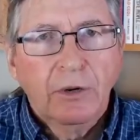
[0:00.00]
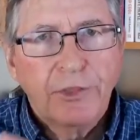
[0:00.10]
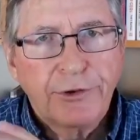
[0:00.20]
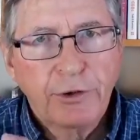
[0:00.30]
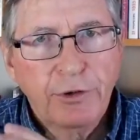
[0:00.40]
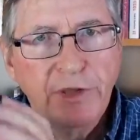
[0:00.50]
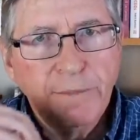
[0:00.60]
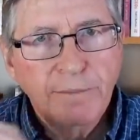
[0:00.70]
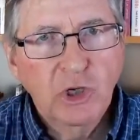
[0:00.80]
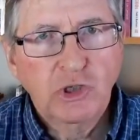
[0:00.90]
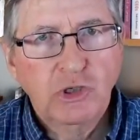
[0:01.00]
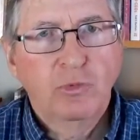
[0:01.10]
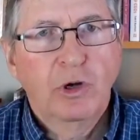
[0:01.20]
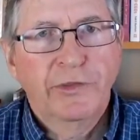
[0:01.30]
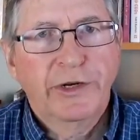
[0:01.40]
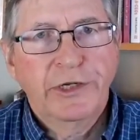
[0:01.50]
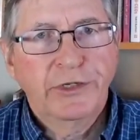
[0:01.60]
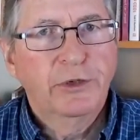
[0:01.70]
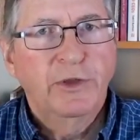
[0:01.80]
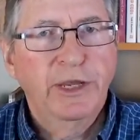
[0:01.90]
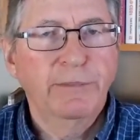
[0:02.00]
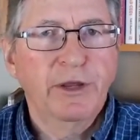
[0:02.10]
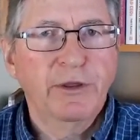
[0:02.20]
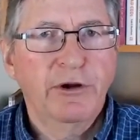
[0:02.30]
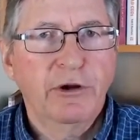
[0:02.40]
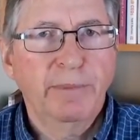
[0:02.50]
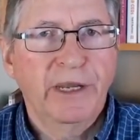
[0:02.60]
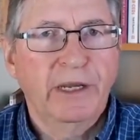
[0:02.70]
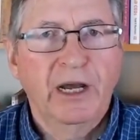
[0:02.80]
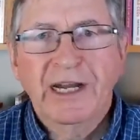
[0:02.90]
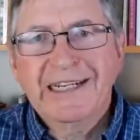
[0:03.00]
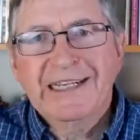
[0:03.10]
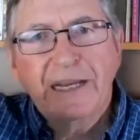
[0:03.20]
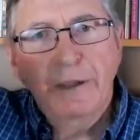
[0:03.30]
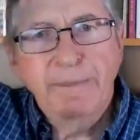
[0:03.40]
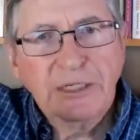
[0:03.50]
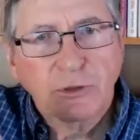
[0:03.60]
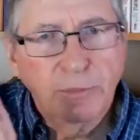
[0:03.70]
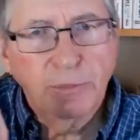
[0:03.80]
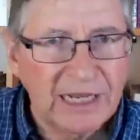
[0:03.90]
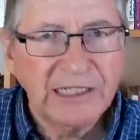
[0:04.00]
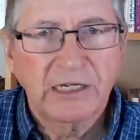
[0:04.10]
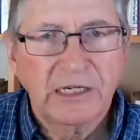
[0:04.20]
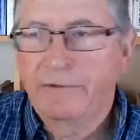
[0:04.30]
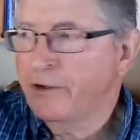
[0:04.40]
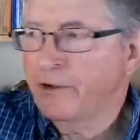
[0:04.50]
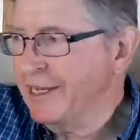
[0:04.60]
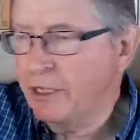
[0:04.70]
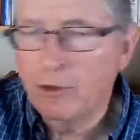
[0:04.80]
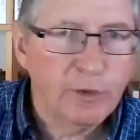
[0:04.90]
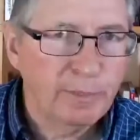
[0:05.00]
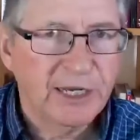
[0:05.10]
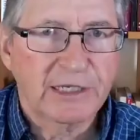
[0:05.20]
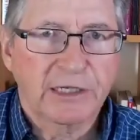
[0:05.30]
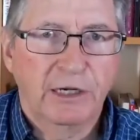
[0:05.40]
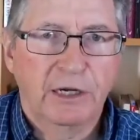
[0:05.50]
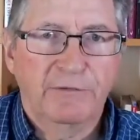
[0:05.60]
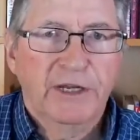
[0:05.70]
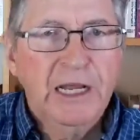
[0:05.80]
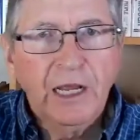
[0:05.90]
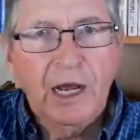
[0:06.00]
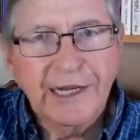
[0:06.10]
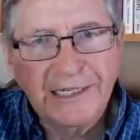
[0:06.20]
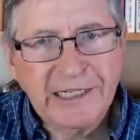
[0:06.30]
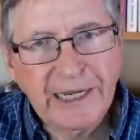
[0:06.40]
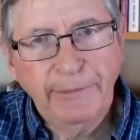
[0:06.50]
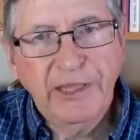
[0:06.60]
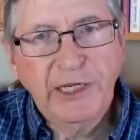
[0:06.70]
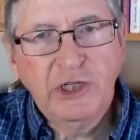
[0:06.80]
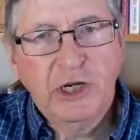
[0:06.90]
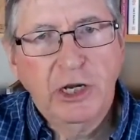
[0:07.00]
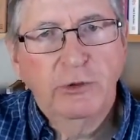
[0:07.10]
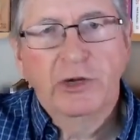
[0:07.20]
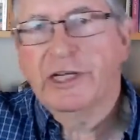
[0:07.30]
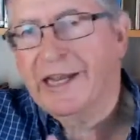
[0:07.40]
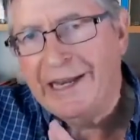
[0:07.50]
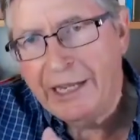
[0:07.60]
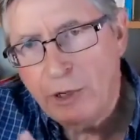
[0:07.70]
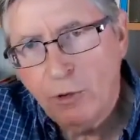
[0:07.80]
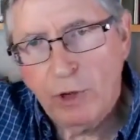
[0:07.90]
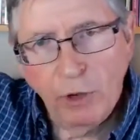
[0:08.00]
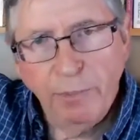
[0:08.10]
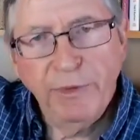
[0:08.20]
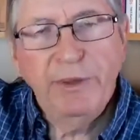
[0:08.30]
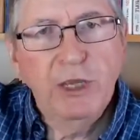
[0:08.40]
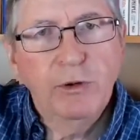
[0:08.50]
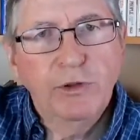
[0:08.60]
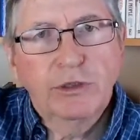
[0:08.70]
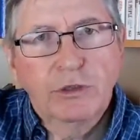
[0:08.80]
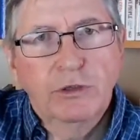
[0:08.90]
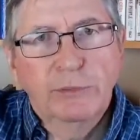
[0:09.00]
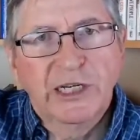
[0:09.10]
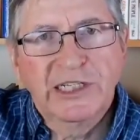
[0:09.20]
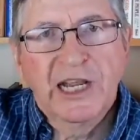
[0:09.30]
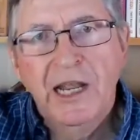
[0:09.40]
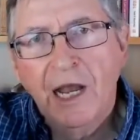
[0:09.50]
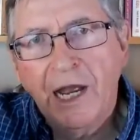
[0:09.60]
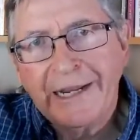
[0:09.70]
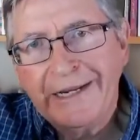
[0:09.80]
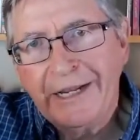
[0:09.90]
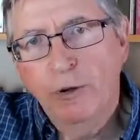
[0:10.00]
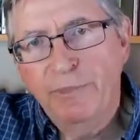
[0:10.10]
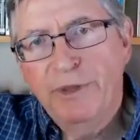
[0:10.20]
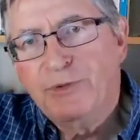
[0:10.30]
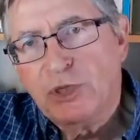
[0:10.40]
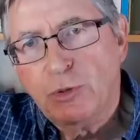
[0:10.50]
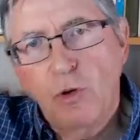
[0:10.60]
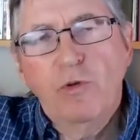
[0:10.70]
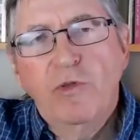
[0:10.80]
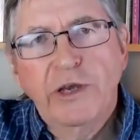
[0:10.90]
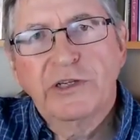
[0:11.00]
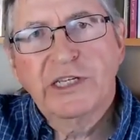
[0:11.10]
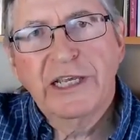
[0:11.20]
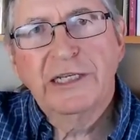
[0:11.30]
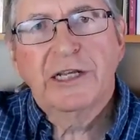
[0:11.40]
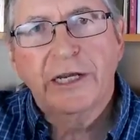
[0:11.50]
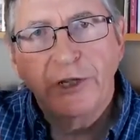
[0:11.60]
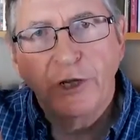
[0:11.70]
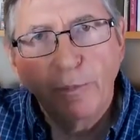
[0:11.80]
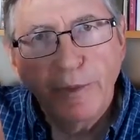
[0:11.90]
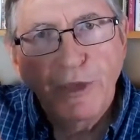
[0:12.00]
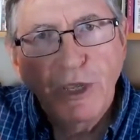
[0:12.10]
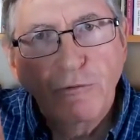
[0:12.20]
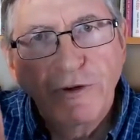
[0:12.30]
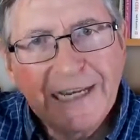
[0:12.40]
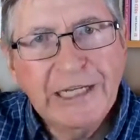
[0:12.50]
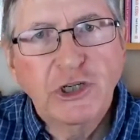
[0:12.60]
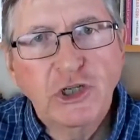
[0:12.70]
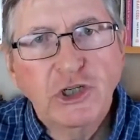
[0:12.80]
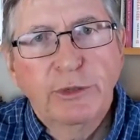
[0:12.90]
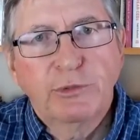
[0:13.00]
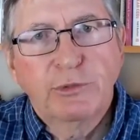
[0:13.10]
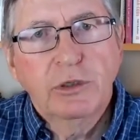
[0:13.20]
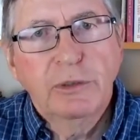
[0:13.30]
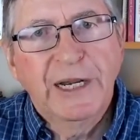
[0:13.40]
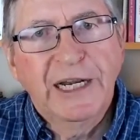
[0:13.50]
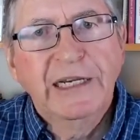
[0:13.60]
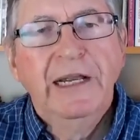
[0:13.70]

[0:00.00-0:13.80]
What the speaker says: through the emotional work that I do with hypnotherapy. I can take them back to a past life. I can heal the past life. I can take them to their childhood. I can help them heal the traumas. I can help them do all those things. I can help them heal relationship trauma.